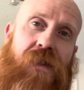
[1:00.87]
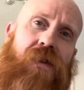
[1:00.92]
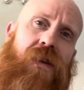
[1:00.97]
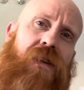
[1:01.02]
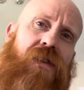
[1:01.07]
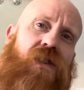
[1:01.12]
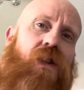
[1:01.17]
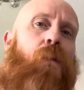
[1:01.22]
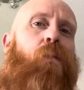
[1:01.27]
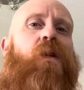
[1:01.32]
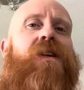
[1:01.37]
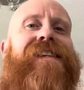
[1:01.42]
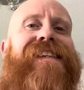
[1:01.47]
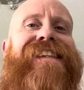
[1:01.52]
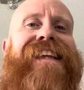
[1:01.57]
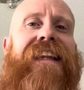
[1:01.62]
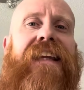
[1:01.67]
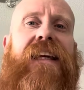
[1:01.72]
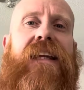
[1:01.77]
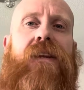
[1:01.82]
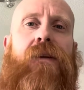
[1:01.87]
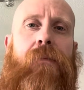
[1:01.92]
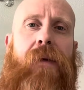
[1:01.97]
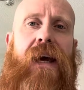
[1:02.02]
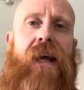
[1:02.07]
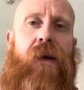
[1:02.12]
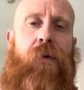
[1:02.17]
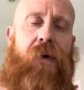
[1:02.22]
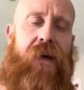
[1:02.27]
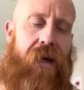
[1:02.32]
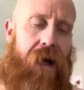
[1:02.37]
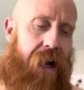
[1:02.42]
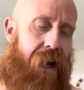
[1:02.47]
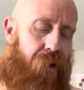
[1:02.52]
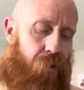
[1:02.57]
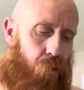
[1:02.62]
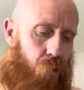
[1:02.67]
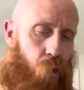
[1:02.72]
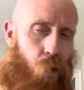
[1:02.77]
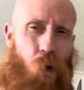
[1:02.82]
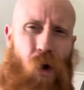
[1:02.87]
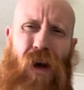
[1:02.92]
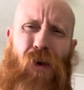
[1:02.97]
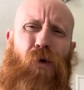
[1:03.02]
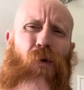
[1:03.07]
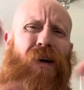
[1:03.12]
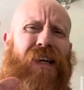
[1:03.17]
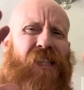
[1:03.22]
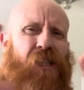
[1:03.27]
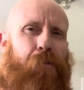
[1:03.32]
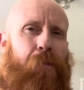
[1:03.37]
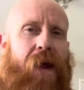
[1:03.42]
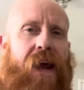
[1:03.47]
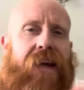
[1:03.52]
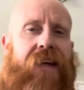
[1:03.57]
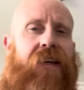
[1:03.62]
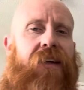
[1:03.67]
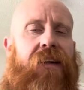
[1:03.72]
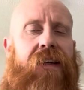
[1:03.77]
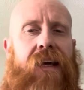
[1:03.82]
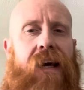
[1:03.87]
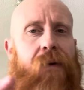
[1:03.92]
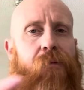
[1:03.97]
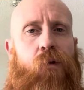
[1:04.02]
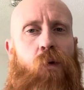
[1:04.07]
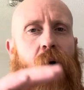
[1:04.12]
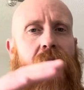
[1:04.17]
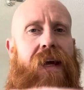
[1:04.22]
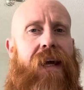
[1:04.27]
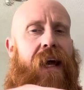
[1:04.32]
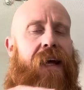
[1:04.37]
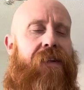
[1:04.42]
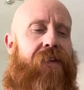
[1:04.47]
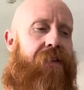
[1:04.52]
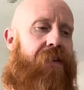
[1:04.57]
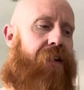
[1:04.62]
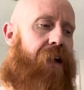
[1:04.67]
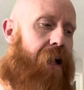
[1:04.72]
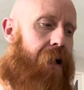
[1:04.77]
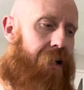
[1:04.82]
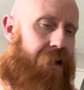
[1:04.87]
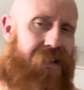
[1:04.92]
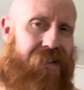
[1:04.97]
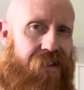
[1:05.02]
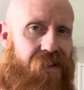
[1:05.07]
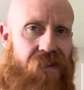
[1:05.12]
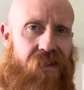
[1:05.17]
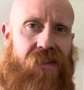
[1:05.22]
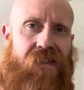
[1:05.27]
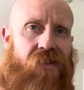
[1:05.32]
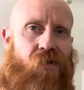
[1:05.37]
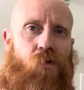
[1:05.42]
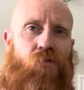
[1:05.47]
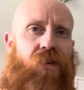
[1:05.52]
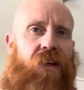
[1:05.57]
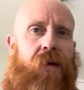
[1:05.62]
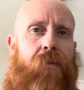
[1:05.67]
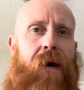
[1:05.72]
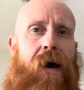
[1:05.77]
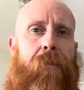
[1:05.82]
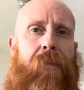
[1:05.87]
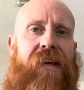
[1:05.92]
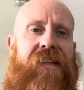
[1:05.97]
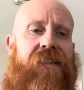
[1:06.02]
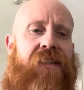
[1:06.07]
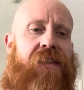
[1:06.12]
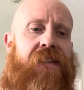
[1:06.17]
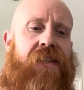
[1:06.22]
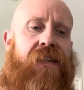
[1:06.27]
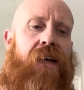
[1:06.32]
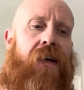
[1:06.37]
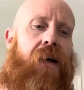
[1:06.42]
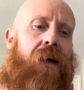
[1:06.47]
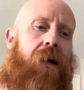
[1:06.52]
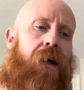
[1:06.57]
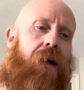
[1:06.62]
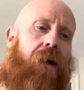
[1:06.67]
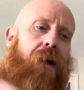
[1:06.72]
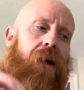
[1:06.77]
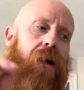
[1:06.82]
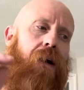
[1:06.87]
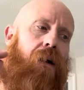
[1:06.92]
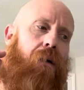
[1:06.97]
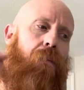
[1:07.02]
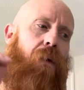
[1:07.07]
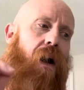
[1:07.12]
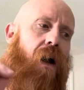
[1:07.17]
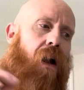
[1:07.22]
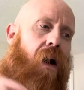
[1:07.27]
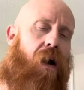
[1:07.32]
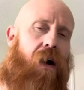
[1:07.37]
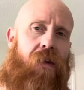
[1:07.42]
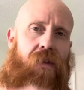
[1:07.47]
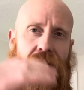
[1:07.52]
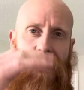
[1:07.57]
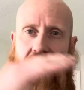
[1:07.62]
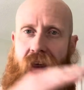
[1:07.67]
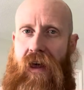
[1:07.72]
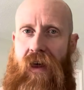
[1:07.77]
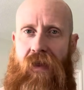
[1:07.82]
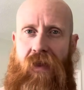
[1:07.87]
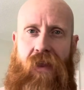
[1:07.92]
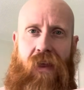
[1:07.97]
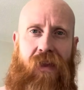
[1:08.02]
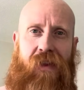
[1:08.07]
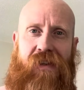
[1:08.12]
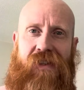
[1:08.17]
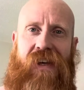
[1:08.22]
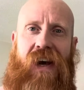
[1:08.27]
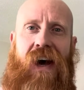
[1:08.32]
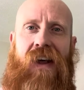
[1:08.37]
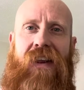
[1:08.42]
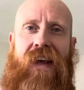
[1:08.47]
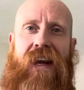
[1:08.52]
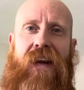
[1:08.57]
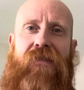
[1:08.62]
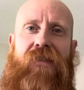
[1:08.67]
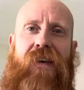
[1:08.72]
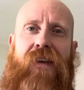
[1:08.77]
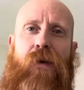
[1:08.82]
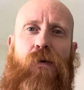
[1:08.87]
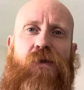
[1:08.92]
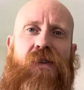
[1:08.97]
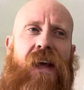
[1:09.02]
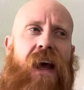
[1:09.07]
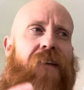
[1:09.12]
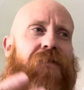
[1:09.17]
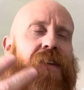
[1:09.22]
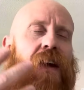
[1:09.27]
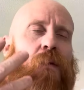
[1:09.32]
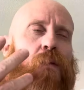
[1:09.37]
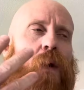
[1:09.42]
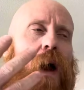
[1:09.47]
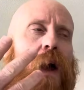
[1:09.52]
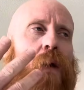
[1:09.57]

someone's deleting them anyway, and I don't know who. I don't want to speculate, I don't want to get into that because it's not really my business. But there's hardly any videos left, and